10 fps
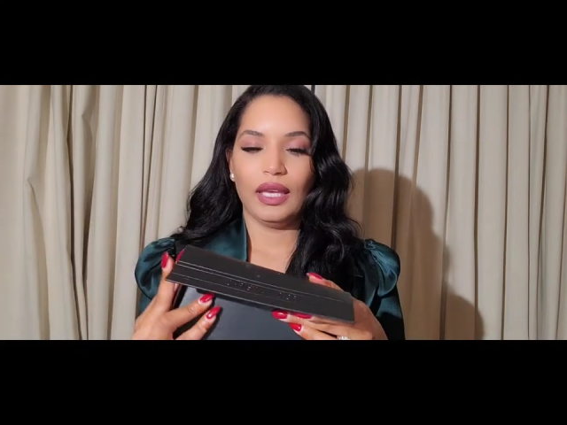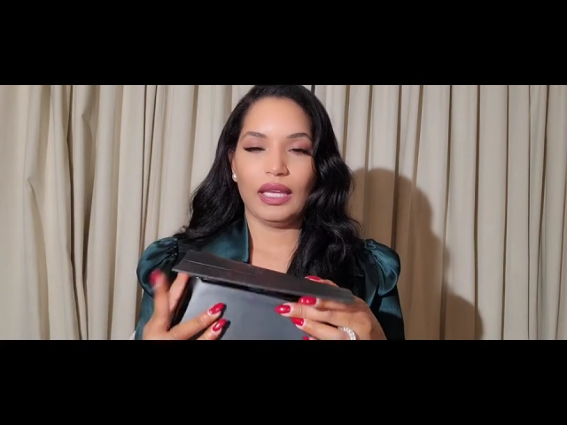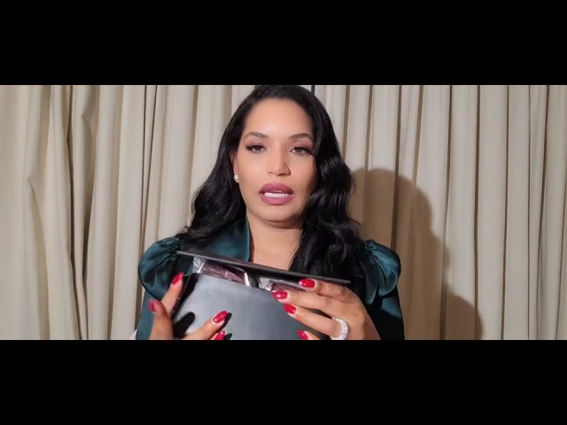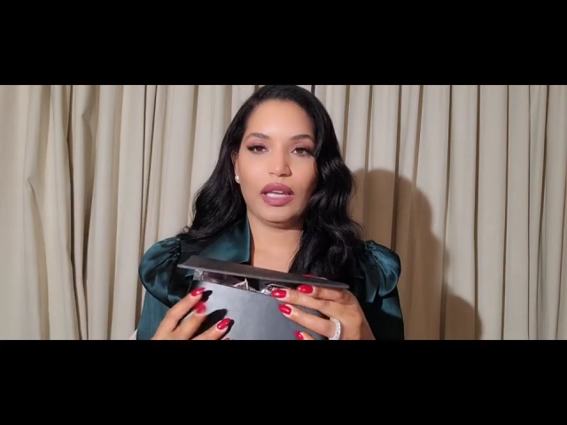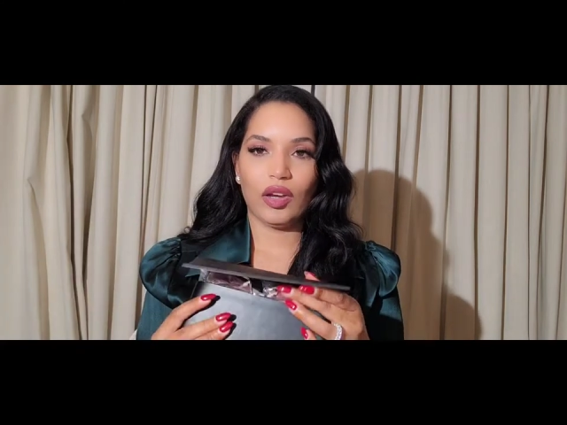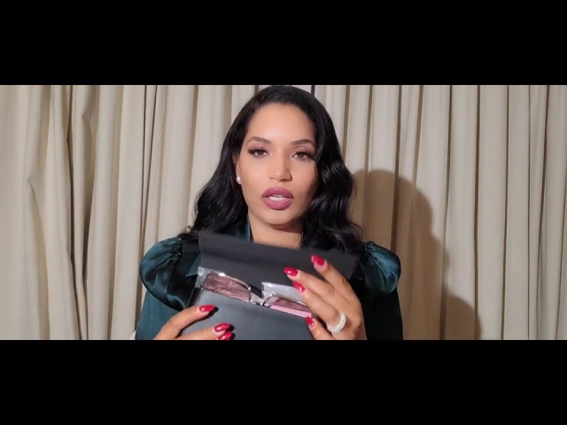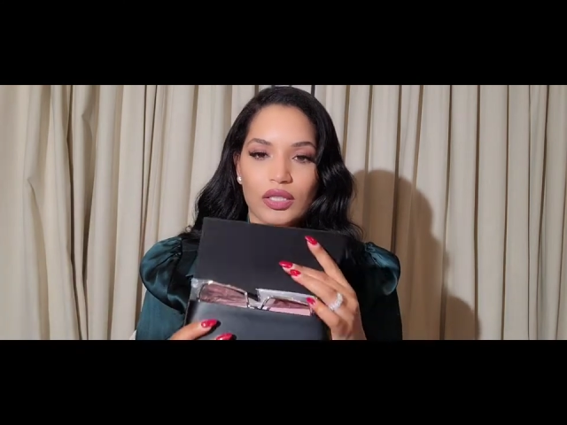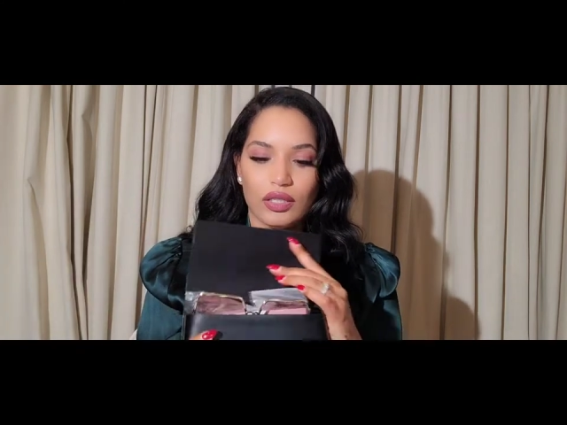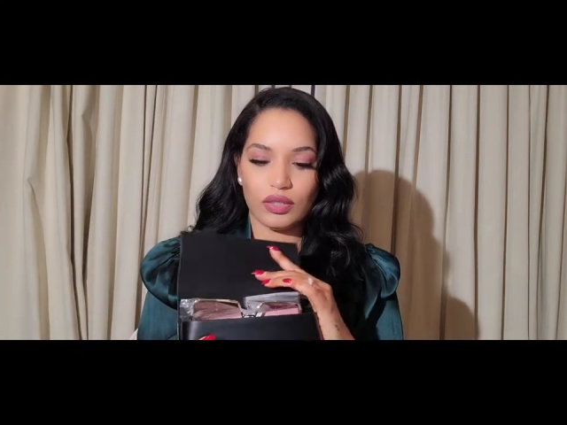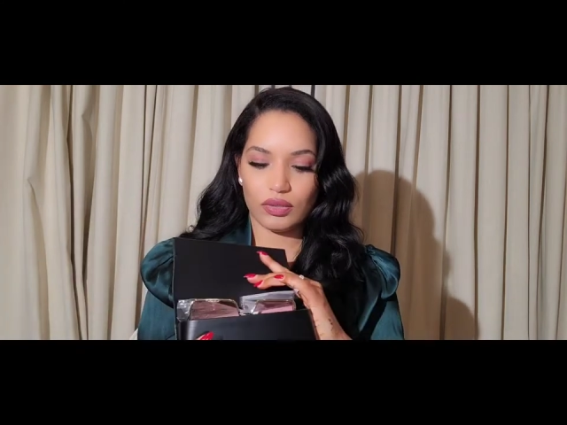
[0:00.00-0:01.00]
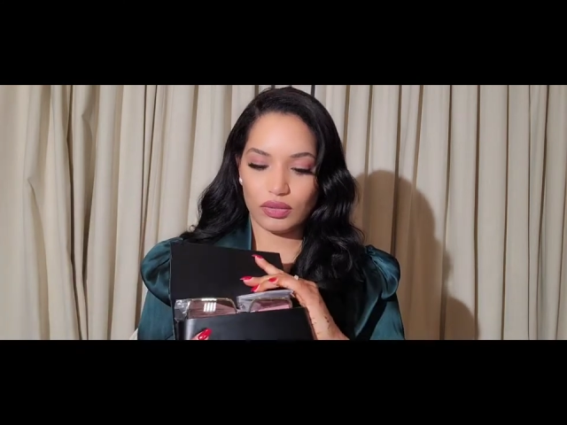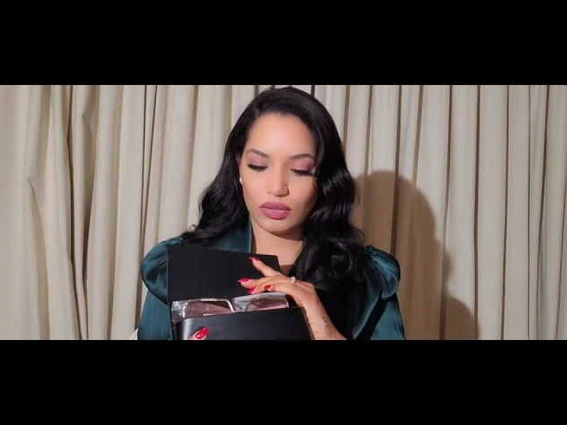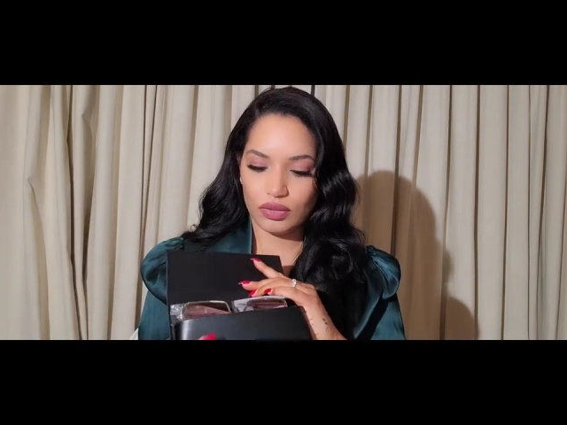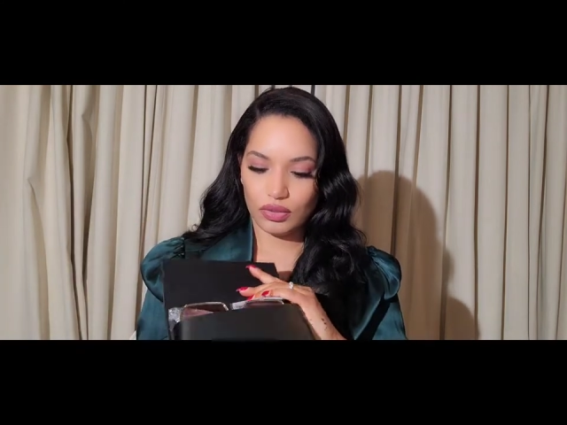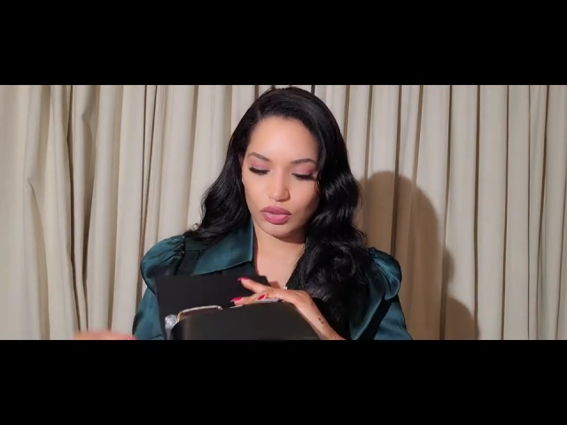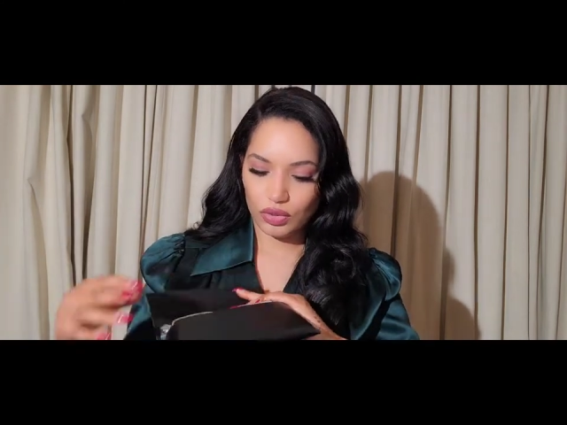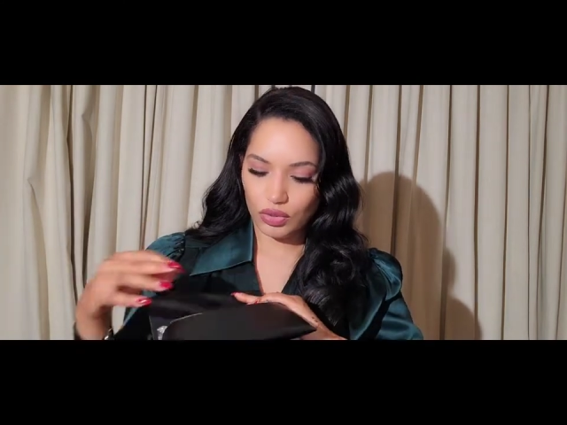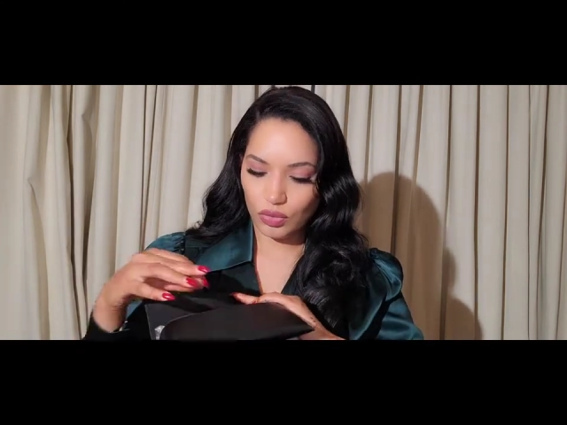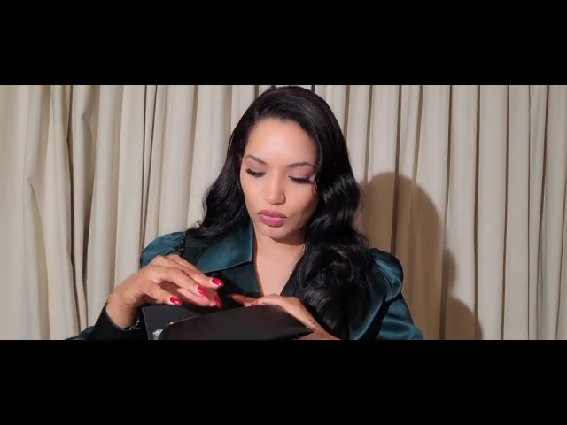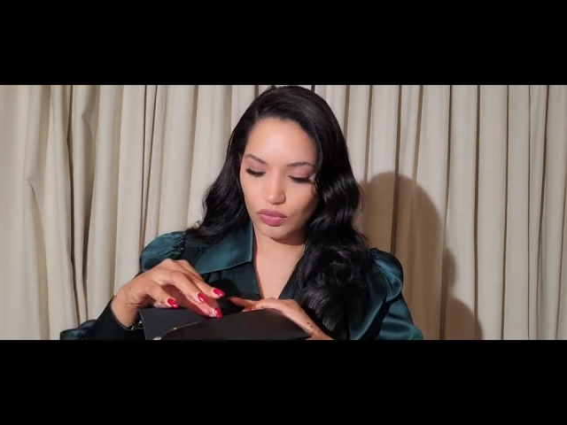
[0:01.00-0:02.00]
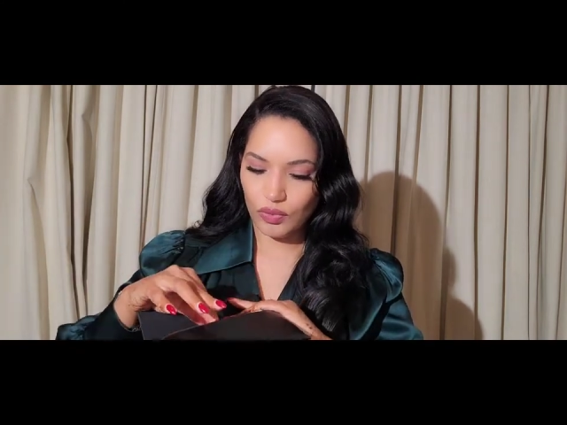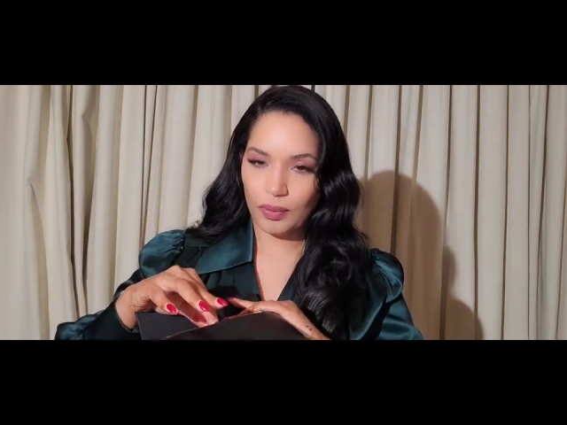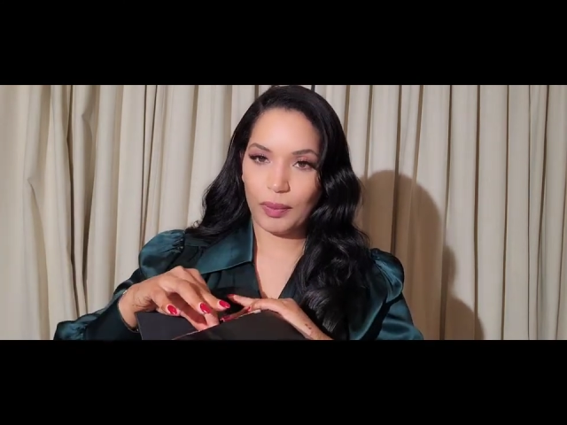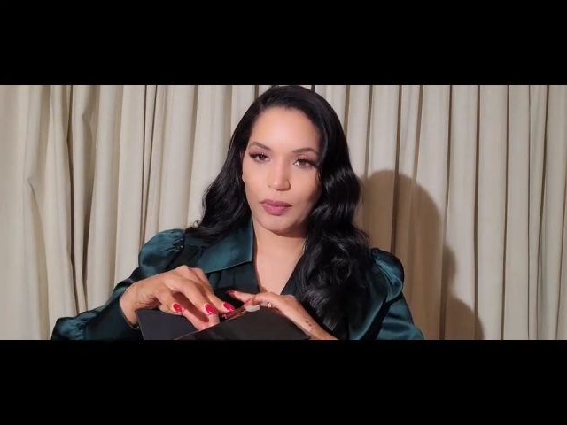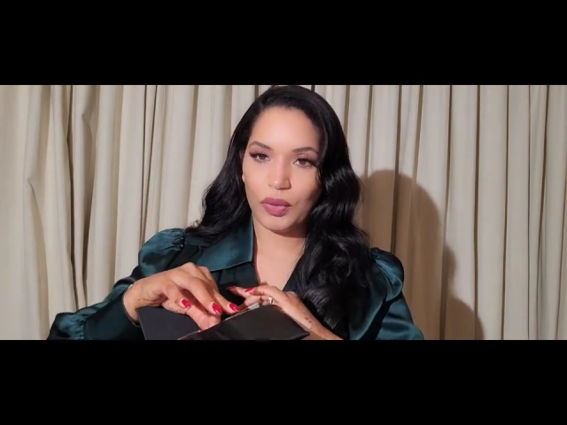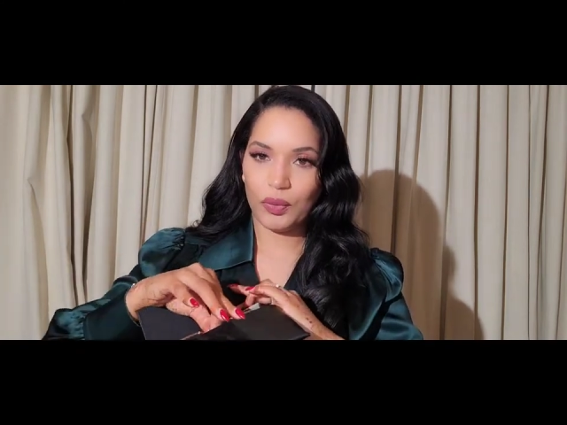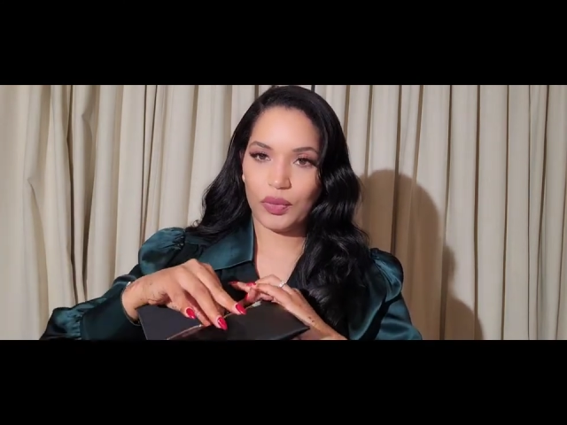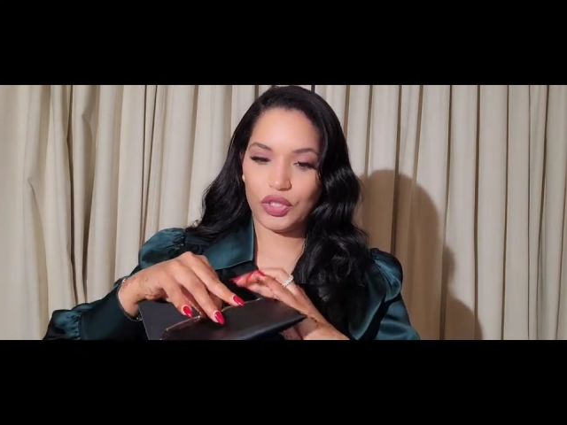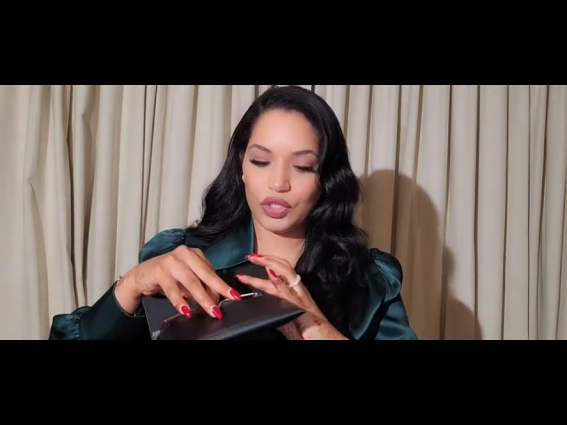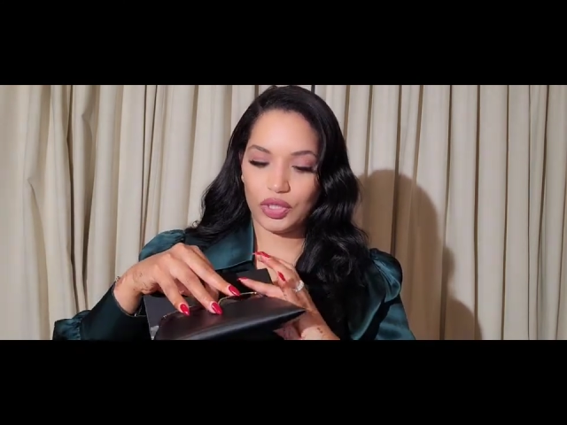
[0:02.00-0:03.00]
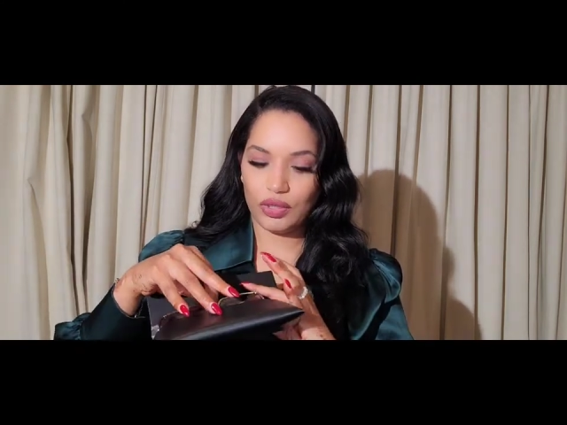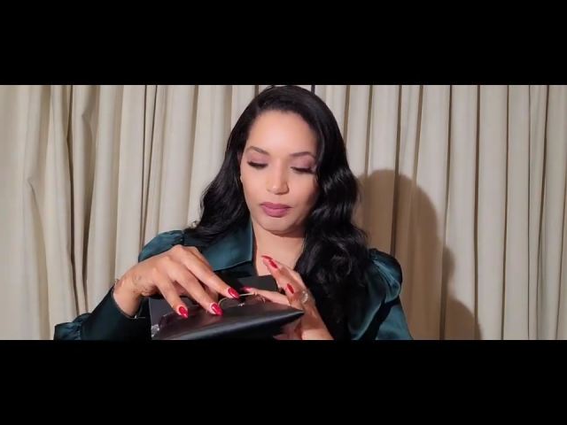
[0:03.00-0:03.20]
And I honestly don't remember which